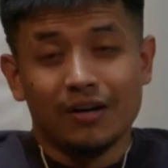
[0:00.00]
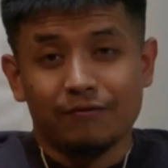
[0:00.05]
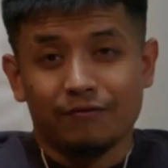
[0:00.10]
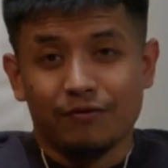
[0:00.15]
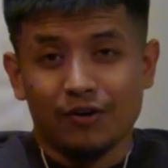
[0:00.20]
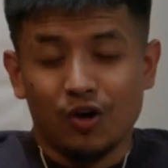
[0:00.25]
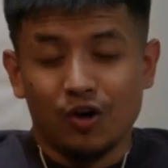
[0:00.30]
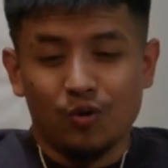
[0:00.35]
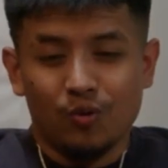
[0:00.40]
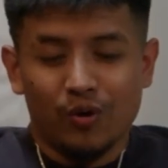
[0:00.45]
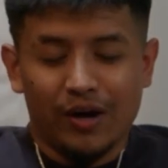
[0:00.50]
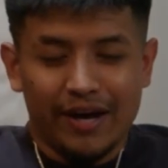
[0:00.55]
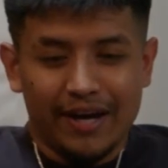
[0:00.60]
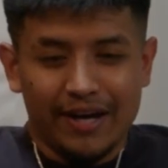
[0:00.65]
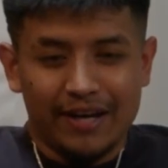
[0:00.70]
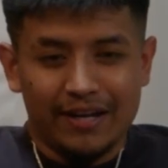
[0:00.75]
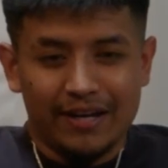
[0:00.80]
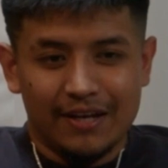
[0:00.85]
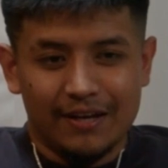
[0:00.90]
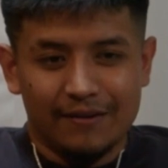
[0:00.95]
let it flow.
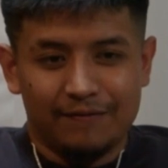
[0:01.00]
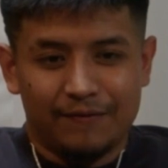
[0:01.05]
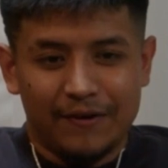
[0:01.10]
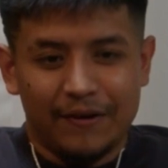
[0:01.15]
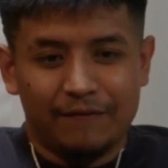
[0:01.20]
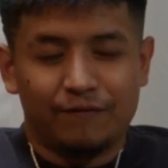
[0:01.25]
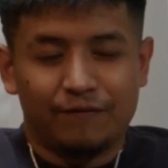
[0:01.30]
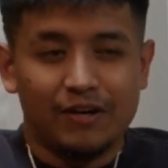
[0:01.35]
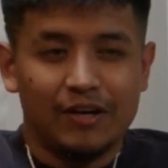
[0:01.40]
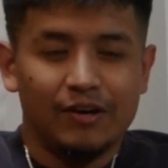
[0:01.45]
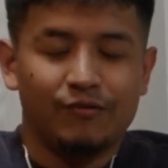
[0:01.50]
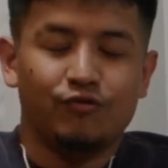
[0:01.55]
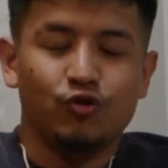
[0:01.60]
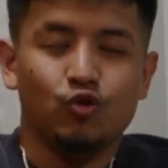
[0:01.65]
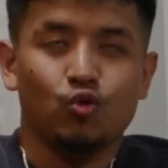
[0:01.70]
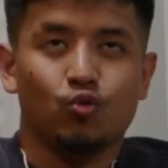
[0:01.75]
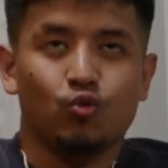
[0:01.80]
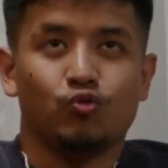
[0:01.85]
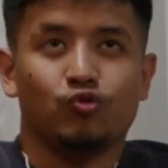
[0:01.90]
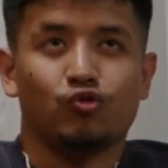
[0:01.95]
And if
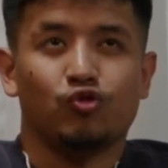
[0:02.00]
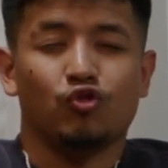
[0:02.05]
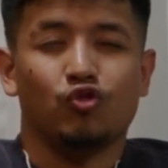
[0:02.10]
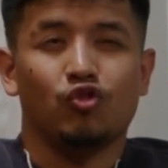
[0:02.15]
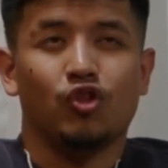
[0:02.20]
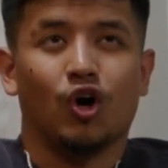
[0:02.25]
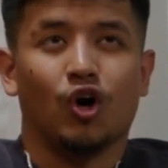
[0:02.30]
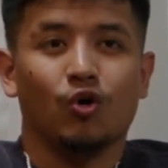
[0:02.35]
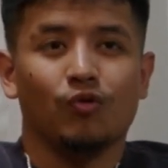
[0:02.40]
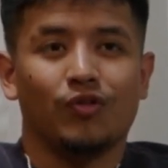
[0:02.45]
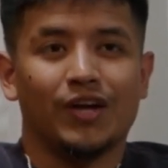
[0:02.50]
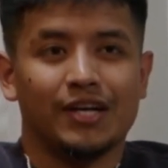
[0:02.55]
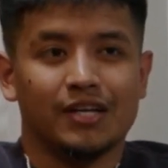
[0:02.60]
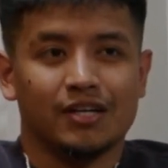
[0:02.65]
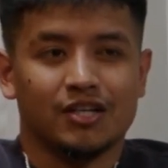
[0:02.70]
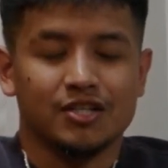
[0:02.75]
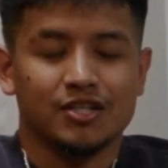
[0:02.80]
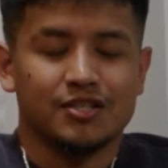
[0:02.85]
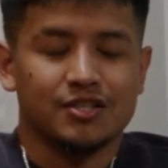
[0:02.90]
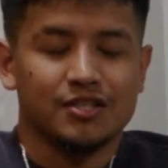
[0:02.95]
you know that
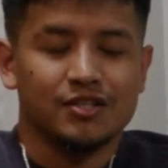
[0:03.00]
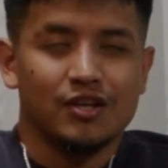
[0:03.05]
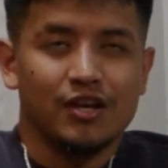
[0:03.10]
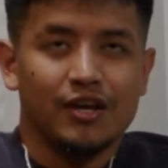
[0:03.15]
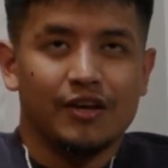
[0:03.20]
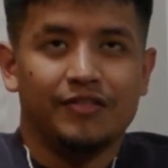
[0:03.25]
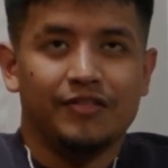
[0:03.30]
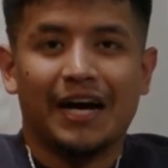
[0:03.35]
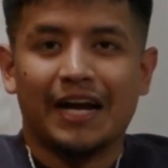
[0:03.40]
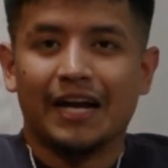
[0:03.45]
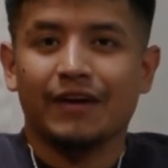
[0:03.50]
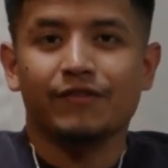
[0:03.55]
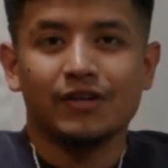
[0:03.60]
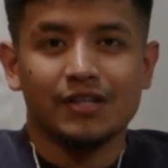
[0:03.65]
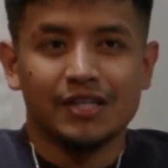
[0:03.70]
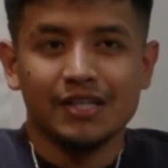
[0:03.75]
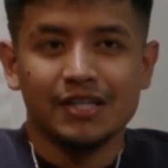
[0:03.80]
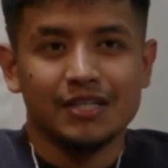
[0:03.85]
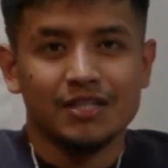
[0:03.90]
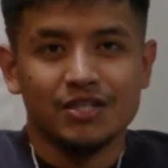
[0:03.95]
because not
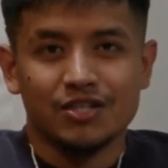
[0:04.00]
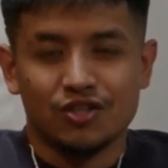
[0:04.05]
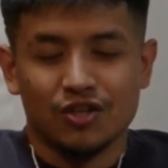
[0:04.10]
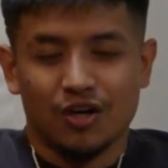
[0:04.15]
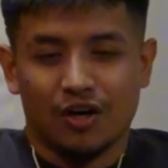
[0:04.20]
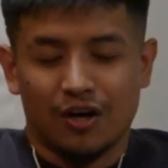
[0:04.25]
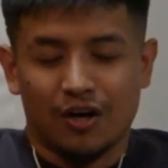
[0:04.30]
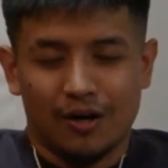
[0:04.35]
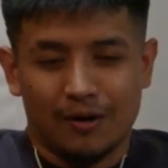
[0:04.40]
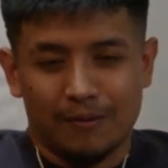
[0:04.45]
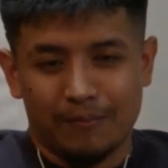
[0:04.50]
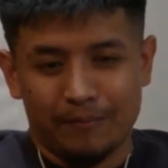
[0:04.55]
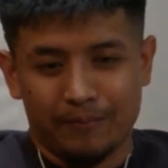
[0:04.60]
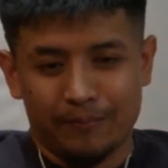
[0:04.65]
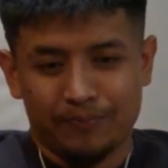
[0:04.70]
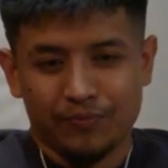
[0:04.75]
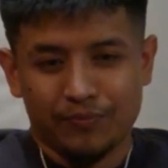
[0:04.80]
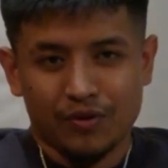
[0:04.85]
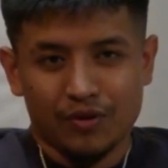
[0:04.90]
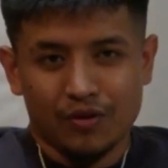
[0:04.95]
everything is,
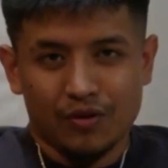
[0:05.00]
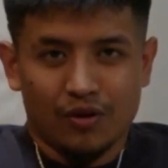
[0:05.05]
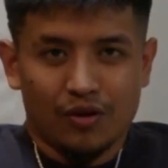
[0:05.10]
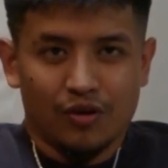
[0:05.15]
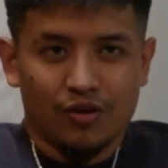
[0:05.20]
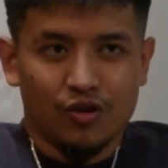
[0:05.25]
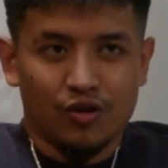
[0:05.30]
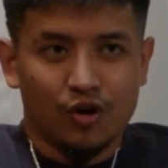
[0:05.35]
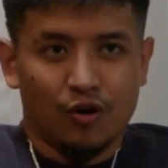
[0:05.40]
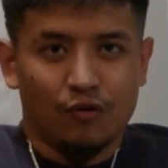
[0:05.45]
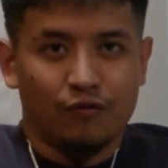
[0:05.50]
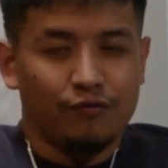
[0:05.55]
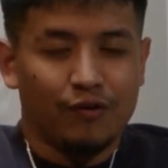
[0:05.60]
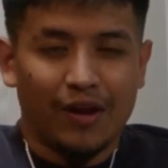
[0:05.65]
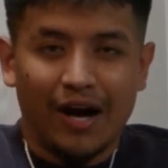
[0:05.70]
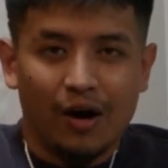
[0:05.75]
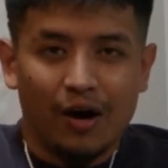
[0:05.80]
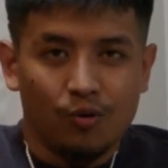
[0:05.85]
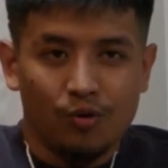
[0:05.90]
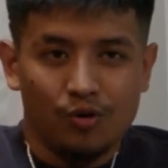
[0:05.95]

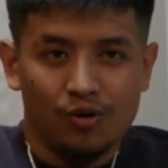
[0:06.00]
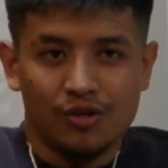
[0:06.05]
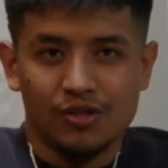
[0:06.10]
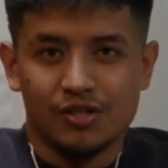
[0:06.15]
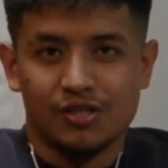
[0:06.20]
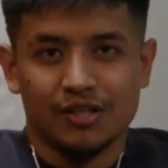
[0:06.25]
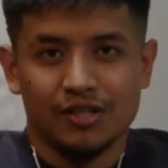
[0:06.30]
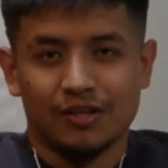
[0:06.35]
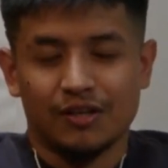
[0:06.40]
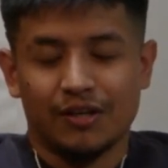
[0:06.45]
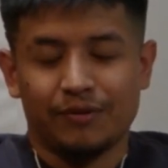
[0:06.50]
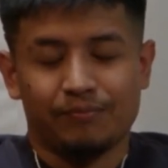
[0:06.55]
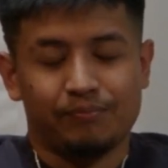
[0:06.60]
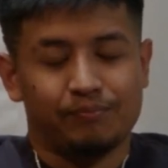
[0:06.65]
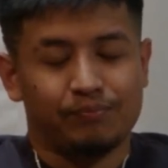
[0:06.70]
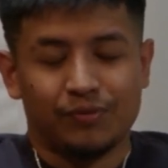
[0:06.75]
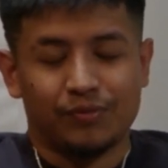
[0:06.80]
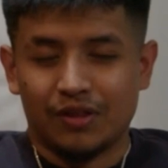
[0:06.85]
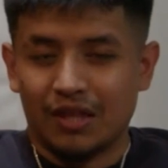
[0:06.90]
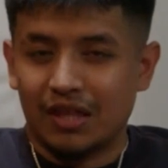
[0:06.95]
flowers and
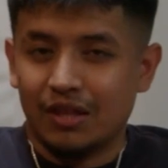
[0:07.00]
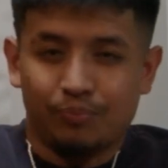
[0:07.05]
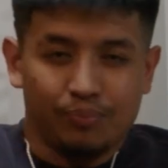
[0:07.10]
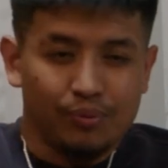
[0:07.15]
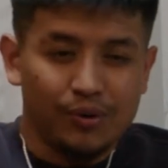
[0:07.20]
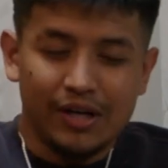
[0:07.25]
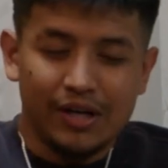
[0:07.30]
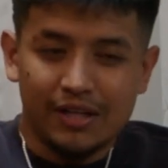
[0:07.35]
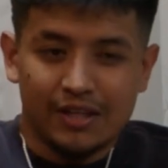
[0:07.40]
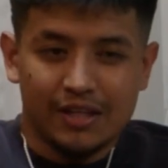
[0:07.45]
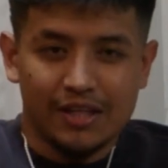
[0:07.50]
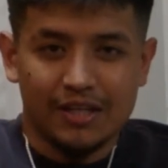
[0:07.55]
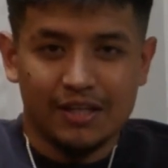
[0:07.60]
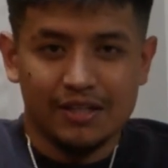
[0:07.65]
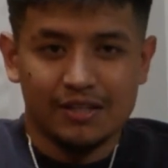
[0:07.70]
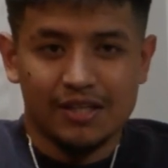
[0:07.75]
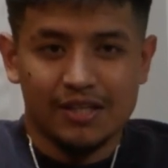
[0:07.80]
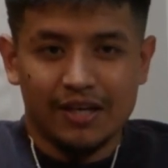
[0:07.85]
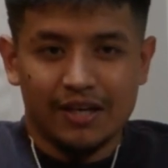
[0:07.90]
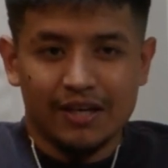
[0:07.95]
pretty
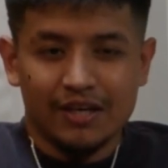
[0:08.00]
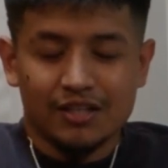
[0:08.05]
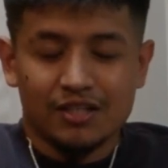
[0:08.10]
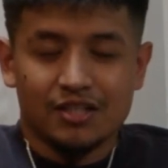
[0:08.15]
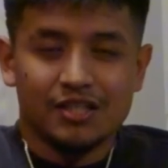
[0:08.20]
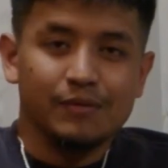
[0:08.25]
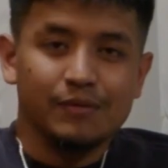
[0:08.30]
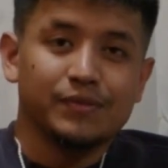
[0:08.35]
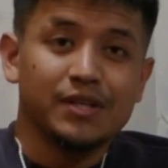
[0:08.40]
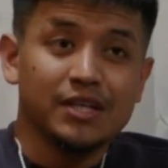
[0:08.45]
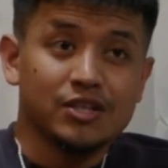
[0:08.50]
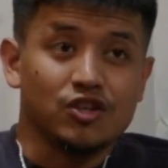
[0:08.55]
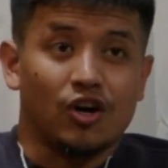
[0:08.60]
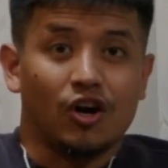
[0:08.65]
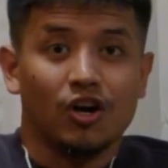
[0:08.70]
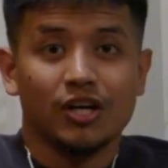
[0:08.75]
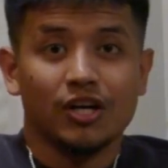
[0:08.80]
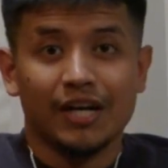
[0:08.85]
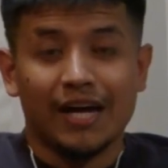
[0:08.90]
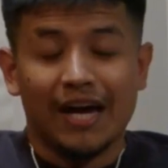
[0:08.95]
things. Some things
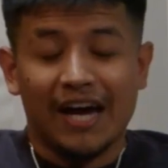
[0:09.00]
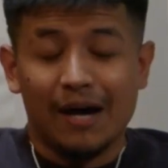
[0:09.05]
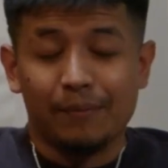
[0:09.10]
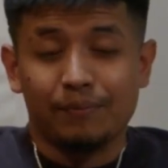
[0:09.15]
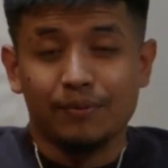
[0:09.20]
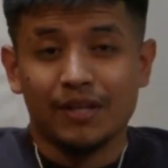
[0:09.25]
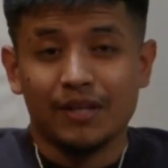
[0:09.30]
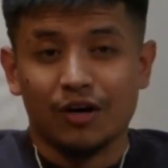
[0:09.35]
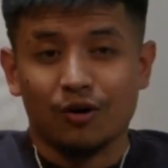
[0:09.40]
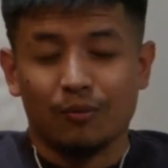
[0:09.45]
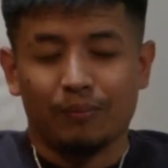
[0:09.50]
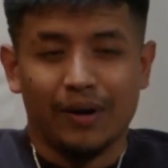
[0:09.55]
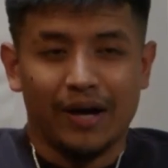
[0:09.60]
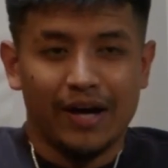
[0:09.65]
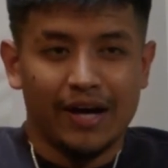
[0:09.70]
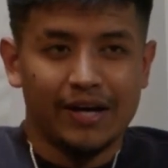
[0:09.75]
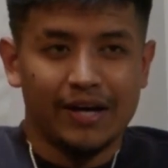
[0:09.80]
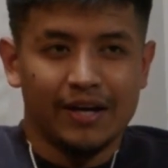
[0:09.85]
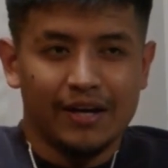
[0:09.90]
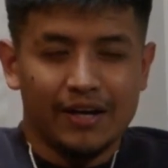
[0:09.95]
are going to happen that are
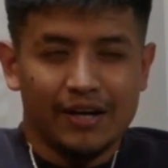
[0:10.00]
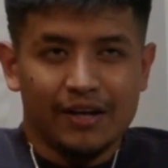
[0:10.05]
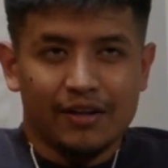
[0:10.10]
bad.